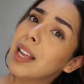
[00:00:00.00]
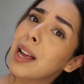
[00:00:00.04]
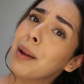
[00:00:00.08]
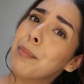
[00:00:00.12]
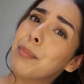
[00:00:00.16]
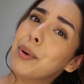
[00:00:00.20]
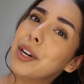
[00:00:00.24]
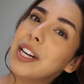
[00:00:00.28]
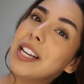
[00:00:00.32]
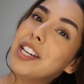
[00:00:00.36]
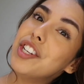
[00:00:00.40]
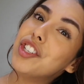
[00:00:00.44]
I'm
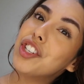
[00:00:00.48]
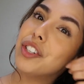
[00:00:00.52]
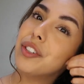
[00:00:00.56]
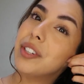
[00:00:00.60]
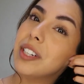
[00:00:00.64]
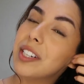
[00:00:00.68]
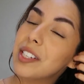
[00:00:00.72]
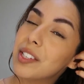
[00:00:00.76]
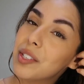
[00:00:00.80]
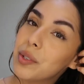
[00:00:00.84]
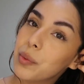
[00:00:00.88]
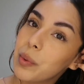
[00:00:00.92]
pretty
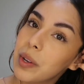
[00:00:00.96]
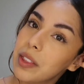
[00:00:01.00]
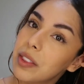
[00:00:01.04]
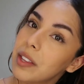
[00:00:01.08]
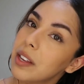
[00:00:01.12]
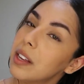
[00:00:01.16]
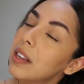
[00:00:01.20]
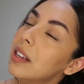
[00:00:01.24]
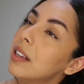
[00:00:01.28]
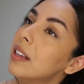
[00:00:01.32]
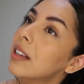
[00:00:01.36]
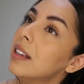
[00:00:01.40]
generous with
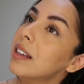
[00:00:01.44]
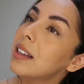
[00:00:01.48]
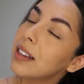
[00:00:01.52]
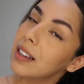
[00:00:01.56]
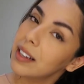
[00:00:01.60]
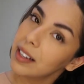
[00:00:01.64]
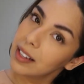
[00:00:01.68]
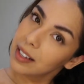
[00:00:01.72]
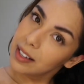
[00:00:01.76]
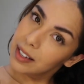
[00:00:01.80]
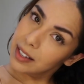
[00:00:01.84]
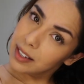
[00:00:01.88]

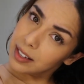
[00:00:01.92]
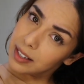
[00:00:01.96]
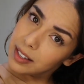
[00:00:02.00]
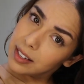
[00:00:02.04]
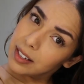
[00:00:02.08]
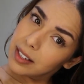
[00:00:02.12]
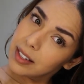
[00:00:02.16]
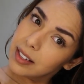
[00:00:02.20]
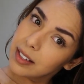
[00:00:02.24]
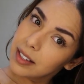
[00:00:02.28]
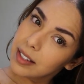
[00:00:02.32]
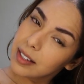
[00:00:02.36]

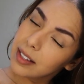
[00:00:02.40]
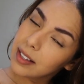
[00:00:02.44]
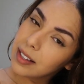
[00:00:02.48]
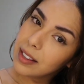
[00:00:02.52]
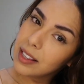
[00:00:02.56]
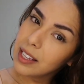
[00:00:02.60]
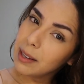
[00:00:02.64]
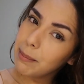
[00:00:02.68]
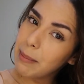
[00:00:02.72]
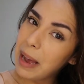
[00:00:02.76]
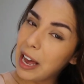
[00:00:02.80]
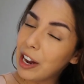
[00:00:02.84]

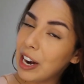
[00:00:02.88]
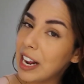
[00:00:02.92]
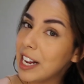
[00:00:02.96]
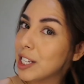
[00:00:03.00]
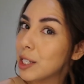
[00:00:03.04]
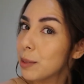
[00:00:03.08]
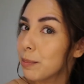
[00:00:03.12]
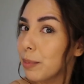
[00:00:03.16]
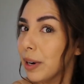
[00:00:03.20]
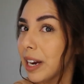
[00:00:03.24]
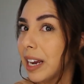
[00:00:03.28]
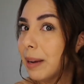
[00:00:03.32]
the amount I
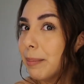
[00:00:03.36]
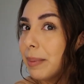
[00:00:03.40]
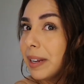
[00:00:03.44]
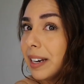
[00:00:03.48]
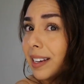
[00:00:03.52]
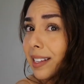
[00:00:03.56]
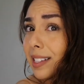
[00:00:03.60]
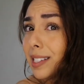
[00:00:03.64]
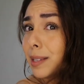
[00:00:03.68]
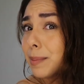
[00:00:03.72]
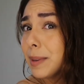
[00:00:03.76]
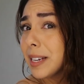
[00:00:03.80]
spray, but
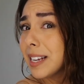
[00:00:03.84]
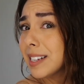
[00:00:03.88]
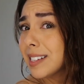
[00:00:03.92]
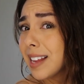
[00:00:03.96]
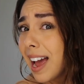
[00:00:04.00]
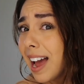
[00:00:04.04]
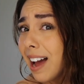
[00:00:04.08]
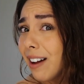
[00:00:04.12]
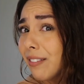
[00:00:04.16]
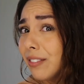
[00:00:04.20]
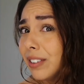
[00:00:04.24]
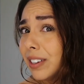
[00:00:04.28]
it's because I
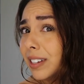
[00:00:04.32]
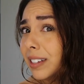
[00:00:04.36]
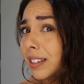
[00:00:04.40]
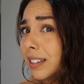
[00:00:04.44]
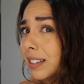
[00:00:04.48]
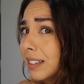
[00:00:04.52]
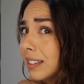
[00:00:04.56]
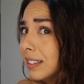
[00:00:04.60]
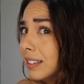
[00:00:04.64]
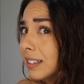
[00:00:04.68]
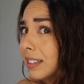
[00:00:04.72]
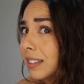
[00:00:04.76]
have
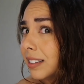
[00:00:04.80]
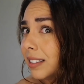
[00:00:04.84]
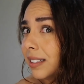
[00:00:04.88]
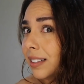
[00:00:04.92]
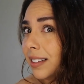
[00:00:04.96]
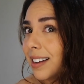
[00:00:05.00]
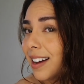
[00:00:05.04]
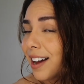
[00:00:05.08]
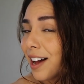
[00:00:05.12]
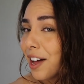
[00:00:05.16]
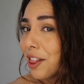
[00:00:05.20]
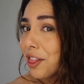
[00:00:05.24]

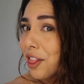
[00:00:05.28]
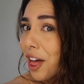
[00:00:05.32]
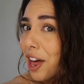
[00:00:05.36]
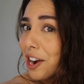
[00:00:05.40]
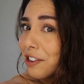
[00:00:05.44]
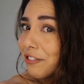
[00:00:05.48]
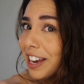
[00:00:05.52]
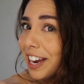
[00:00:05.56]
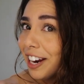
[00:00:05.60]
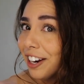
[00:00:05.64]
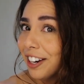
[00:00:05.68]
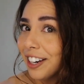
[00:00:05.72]
a lot
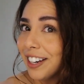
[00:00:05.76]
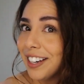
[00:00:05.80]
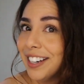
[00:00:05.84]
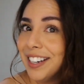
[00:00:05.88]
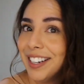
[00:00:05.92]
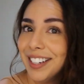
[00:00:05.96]
of hair.